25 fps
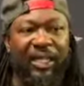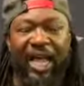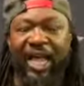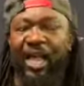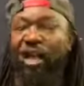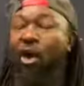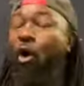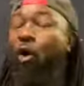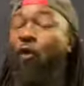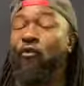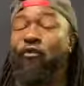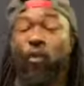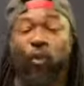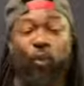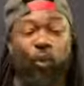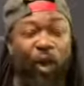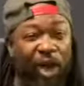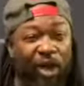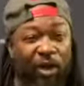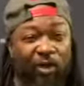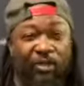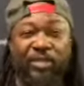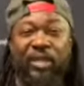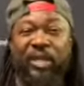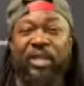
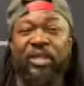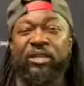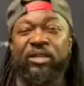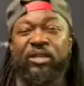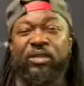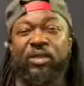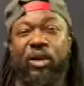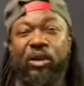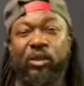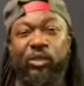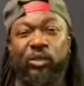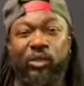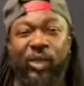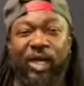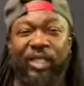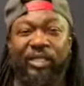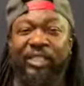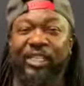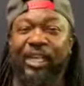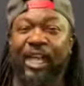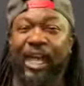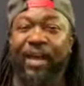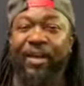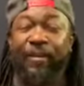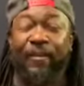overwhelm me, you know. So I just
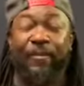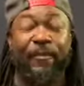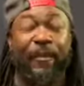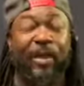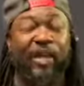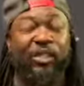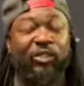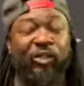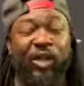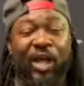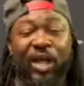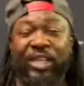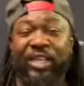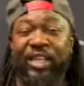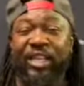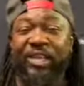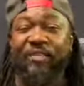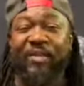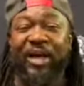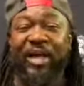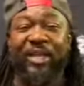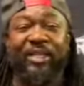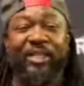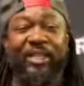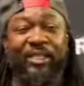gotta make sure I keep
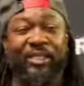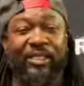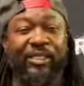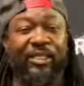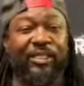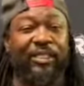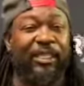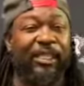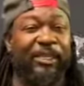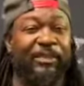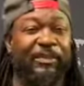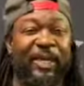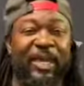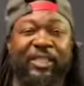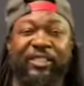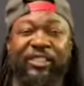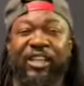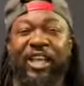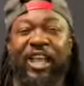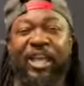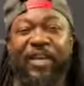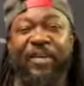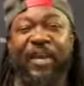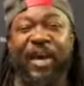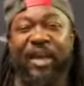my distance, keep that
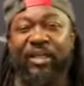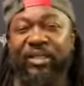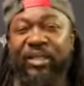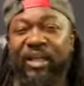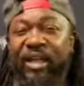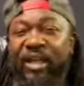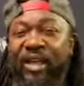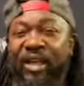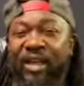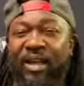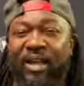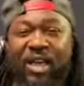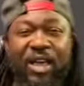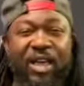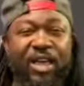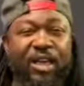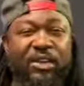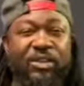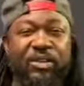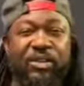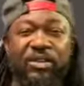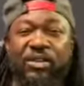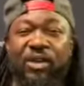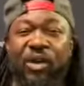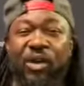jab out there.
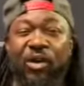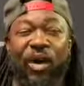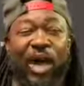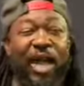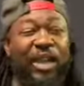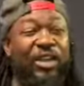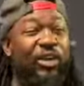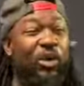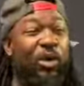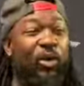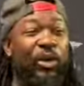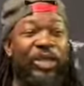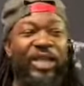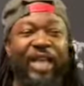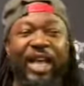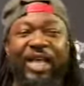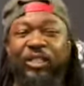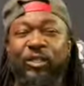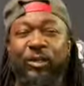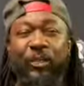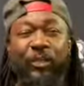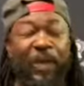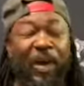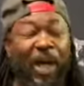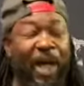You know, I know he got
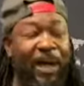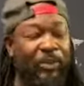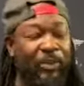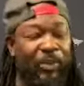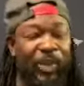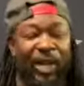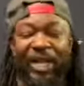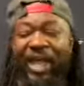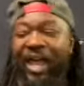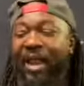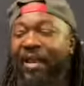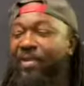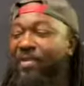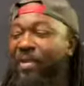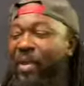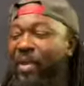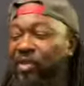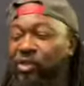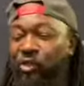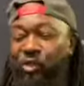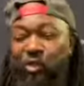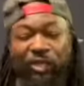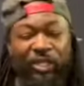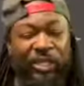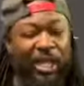some pop, so I gotta make
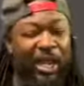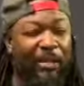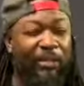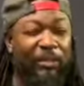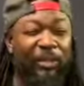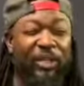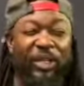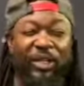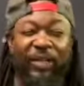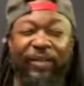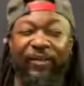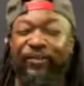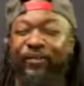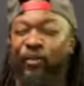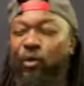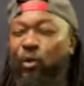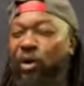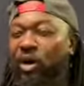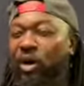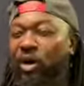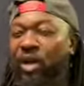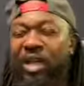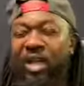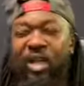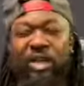sure that I'm looking
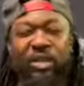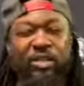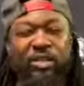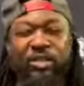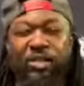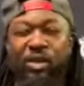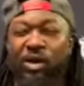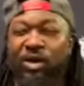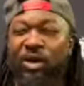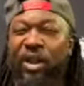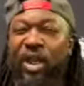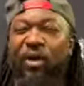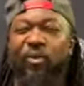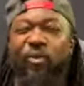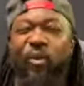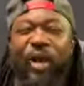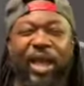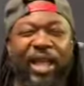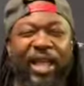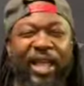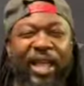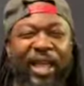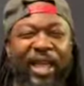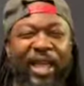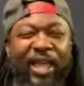for, you know, that
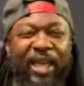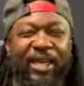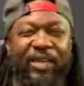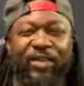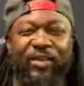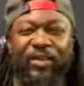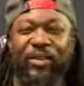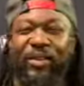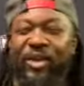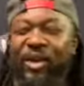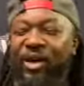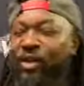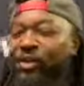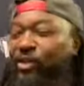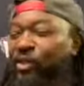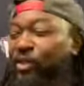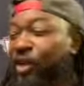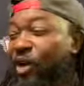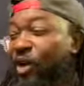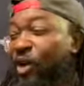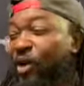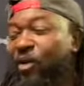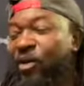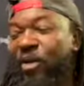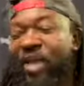right hand, you know.
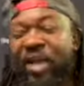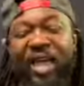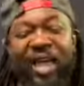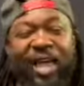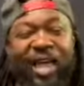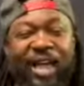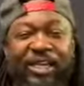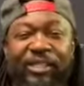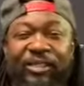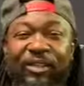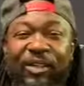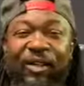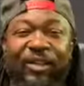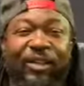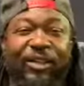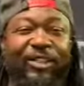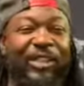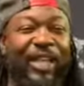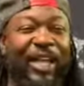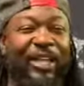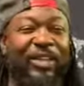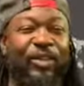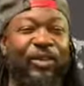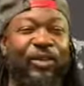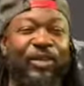So as long as
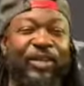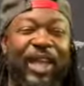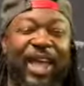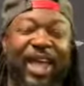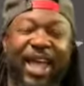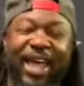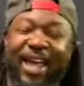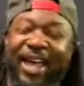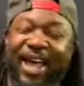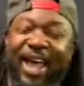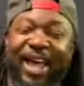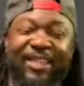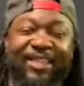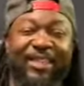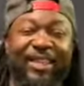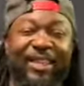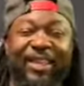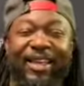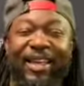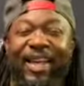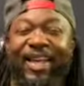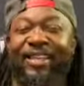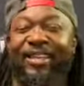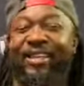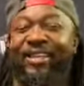I do that, I
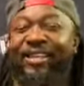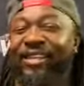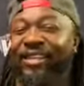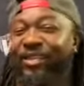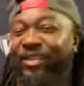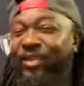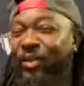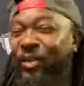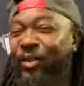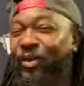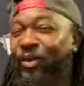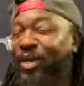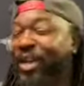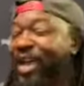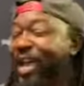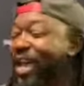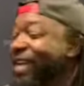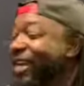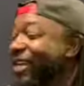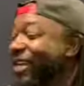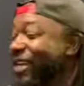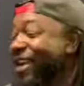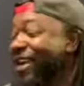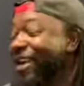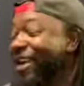think I can get through it. I
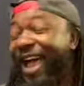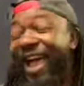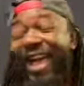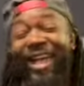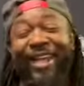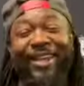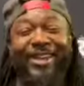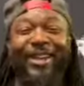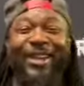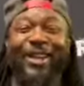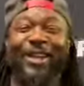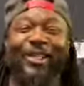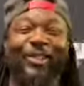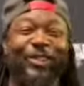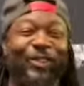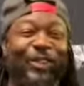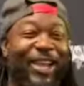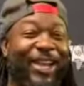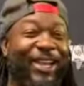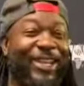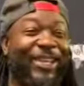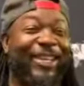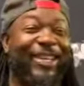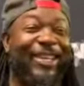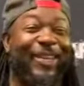ain't in here trying
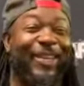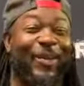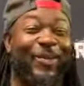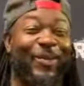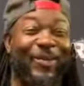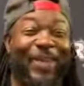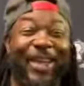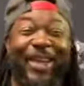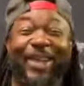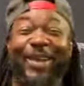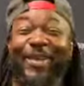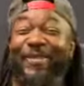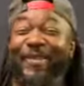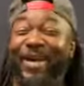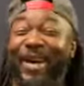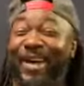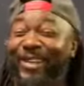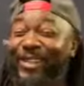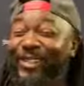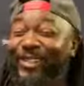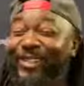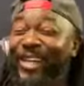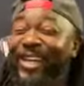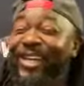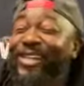to kill a man. I'm out here
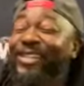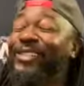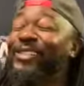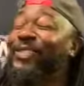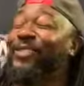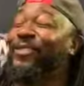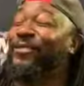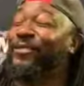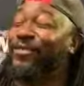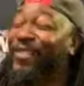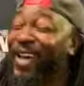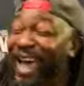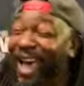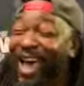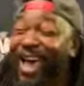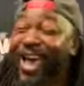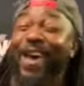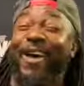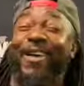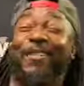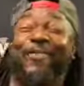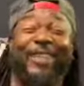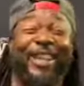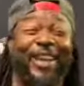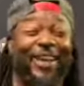trying to
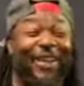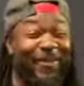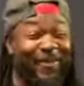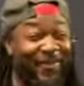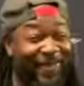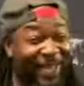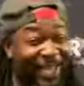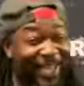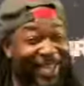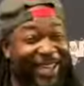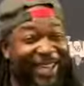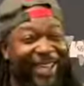survive like a man.